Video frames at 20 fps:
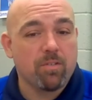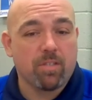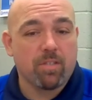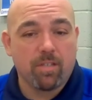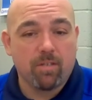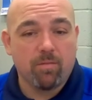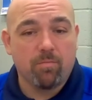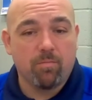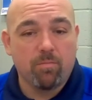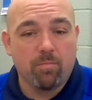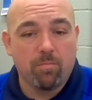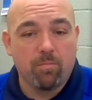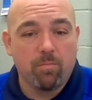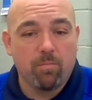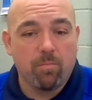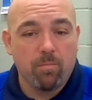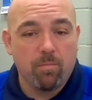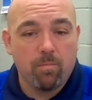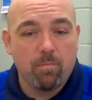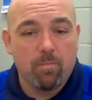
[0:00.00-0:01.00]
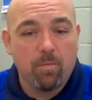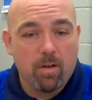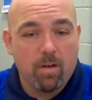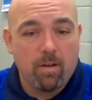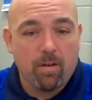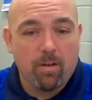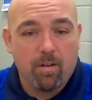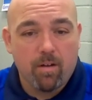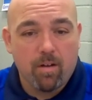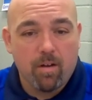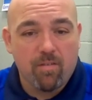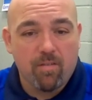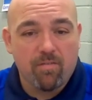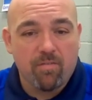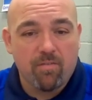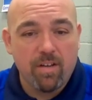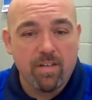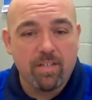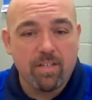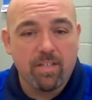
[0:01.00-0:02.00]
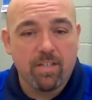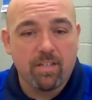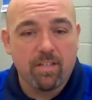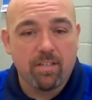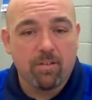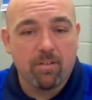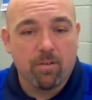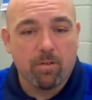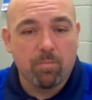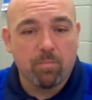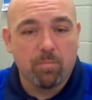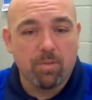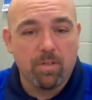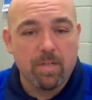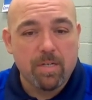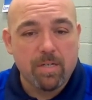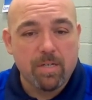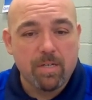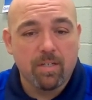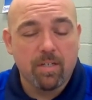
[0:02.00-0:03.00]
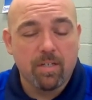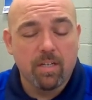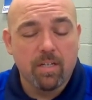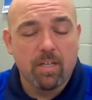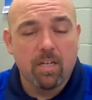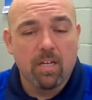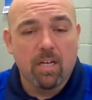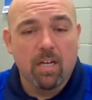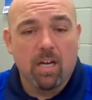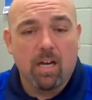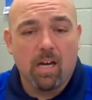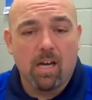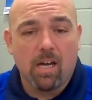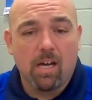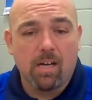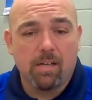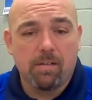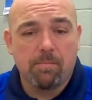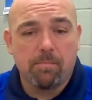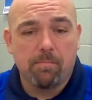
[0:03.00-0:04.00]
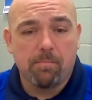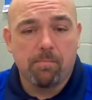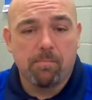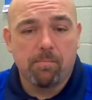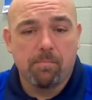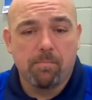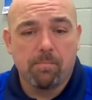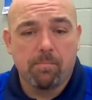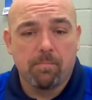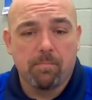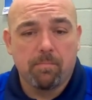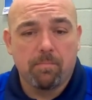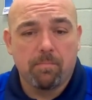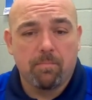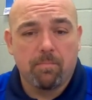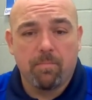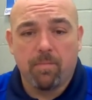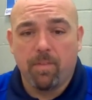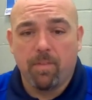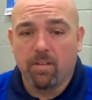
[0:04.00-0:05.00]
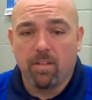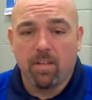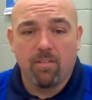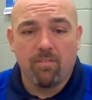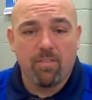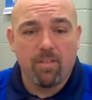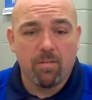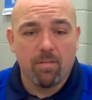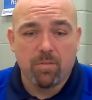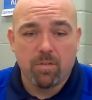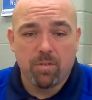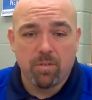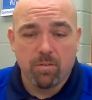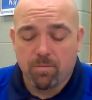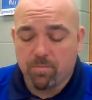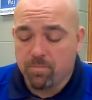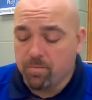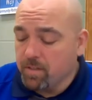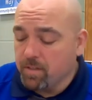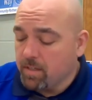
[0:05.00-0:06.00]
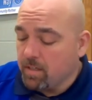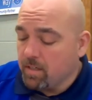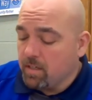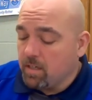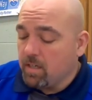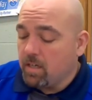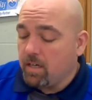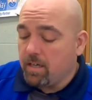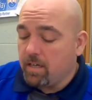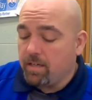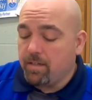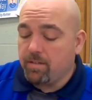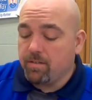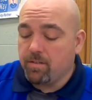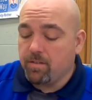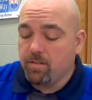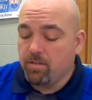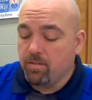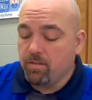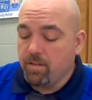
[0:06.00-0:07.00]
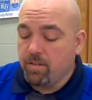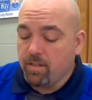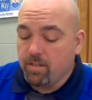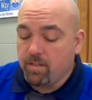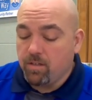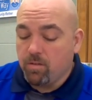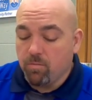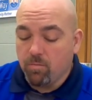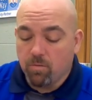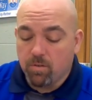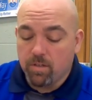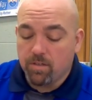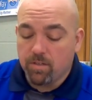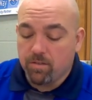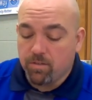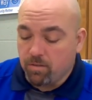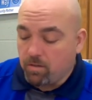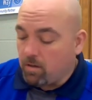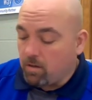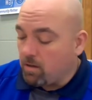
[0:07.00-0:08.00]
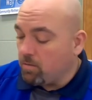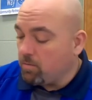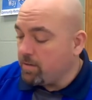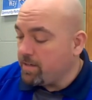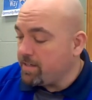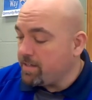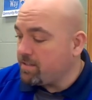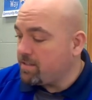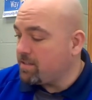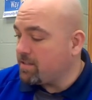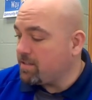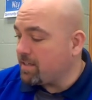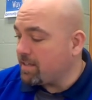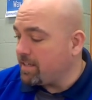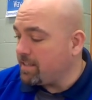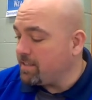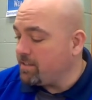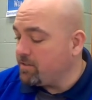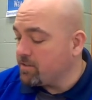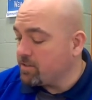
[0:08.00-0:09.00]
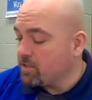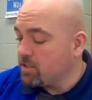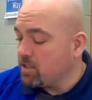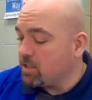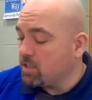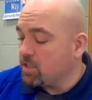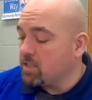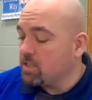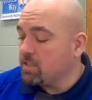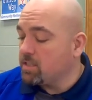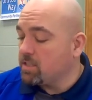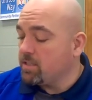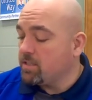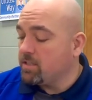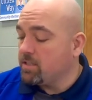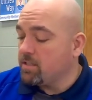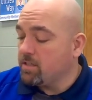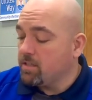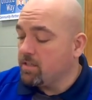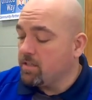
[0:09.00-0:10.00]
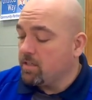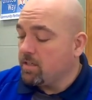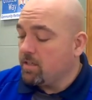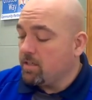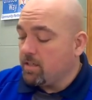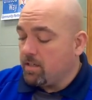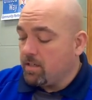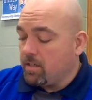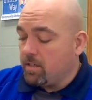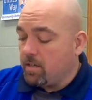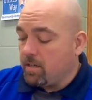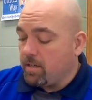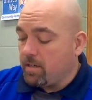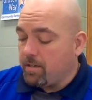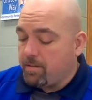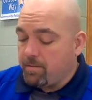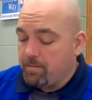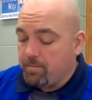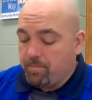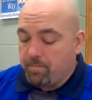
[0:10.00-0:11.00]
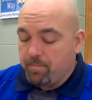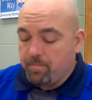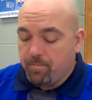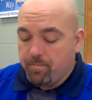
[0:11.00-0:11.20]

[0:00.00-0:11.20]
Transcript: like our friend did in her book, they'll love them too. So then you want to always sign your card. And